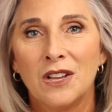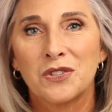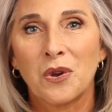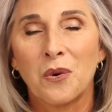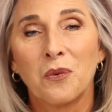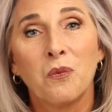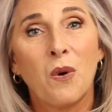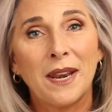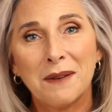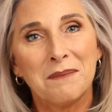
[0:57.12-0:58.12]
So
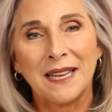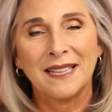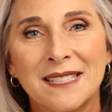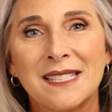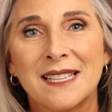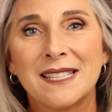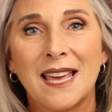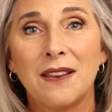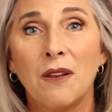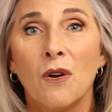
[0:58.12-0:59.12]
what it means is
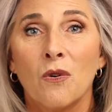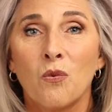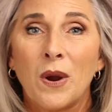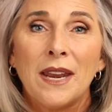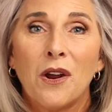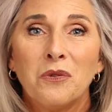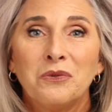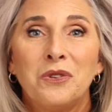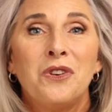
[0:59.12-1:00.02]
that we don't